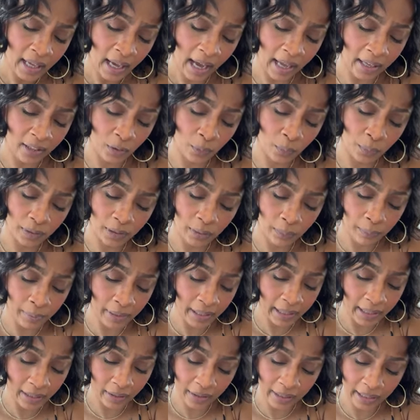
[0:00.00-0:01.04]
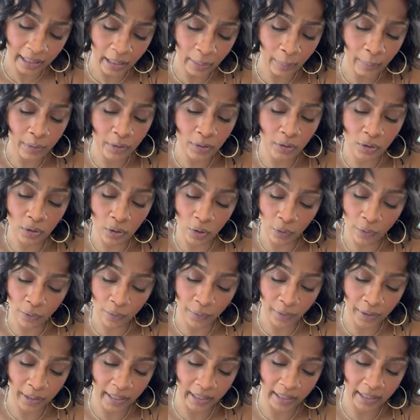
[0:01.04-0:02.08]
I don't want to be here. He was so
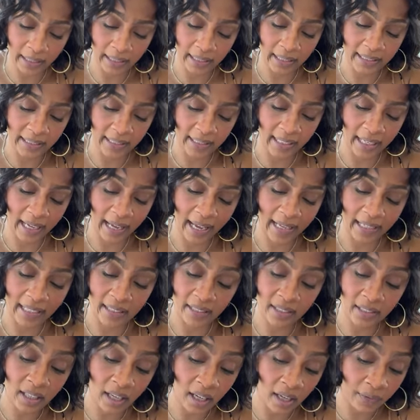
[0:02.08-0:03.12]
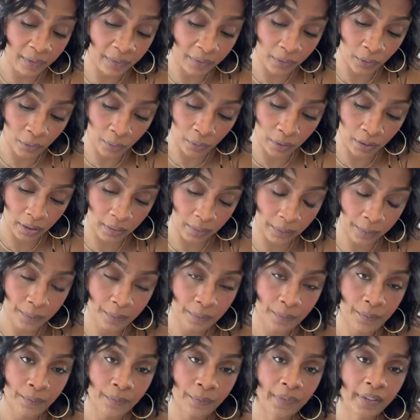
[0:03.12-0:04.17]
afraid and he said, I had enough, Lord.
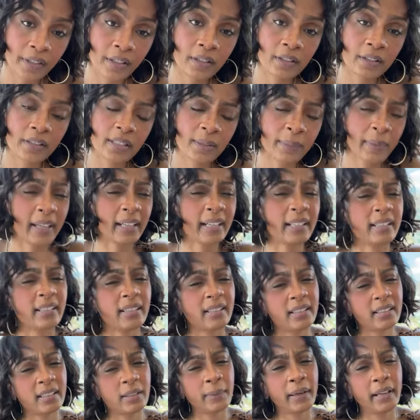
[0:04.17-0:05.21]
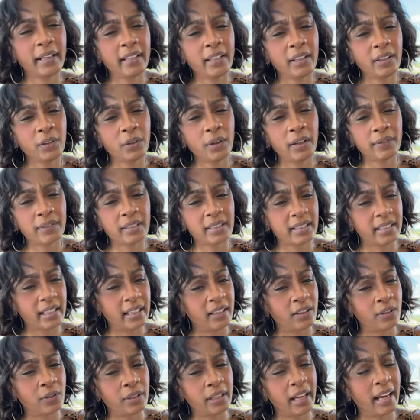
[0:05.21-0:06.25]
Somebody, somebody, you ever just said,
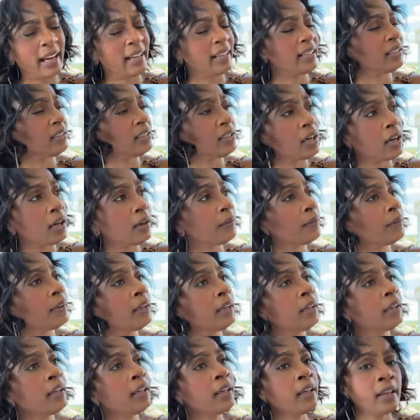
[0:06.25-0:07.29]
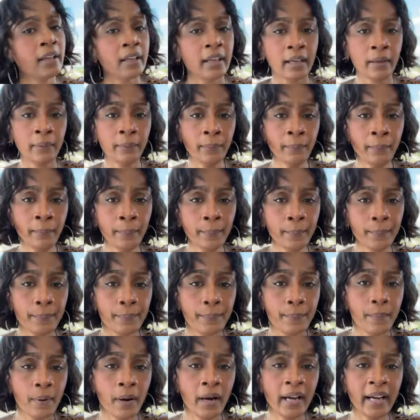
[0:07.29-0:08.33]
Lord, I had enough.
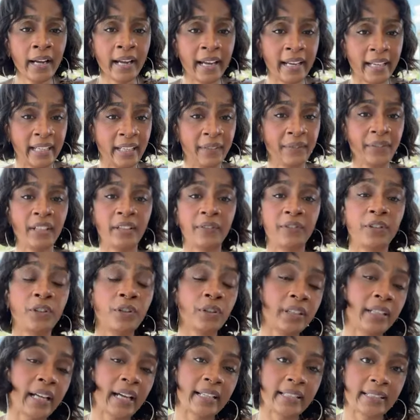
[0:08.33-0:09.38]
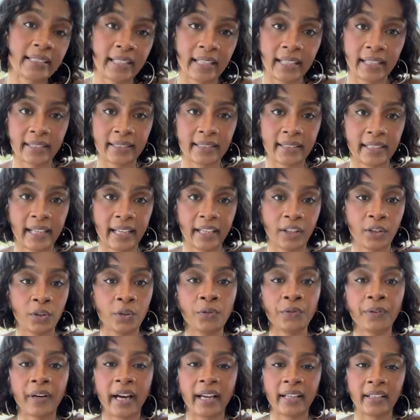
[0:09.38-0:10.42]
And even if you're not saying today
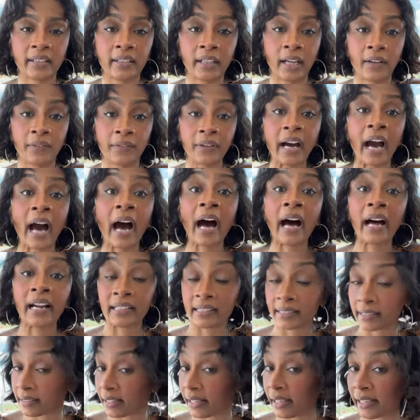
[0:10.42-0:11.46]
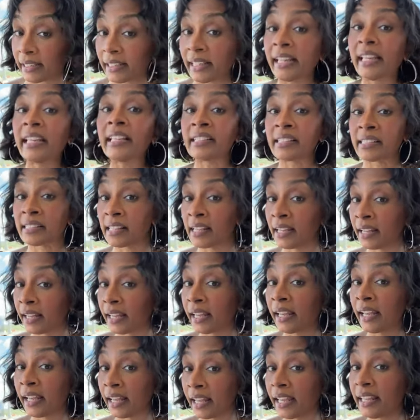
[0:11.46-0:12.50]
you've had enough, God is saying he's
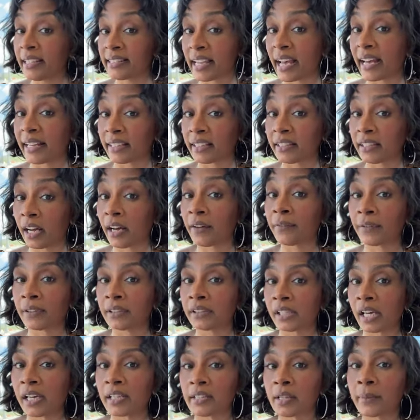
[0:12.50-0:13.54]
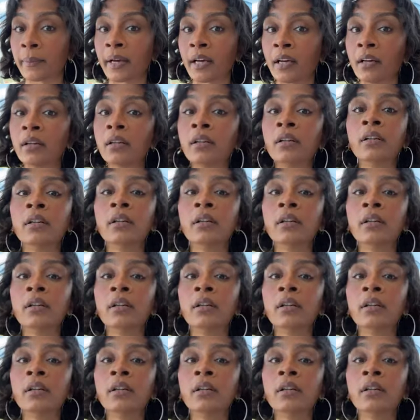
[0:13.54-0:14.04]
He's had enough of Jezebel.